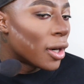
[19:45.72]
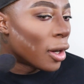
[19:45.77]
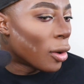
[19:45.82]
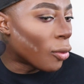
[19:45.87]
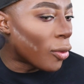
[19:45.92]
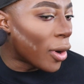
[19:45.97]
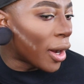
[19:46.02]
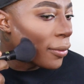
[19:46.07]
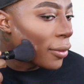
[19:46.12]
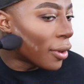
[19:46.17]
Now
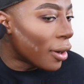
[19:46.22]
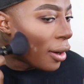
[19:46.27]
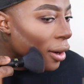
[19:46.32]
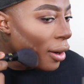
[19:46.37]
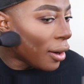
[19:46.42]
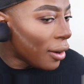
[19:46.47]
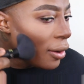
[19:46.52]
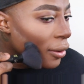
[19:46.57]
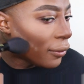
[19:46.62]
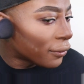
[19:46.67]
wipe that
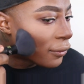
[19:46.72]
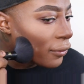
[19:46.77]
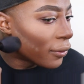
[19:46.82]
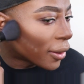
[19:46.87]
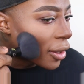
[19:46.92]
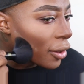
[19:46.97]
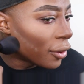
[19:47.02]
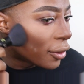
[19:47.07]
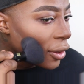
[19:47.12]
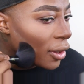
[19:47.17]
off. I'm
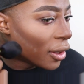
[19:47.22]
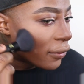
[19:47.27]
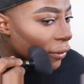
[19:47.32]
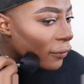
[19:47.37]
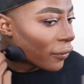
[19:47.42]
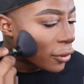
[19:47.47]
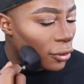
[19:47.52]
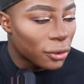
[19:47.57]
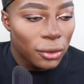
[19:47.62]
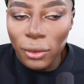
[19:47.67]
not going to leave
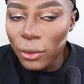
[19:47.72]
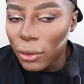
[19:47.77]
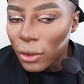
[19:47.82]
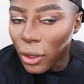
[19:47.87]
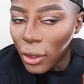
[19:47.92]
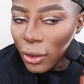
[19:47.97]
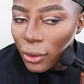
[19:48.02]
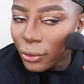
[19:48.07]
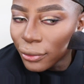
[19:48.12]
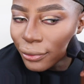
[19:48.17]
it for too
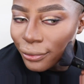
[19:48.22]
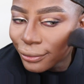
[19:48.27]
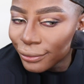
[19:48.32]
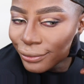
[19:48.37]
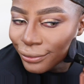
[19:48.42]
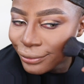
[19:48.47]
long.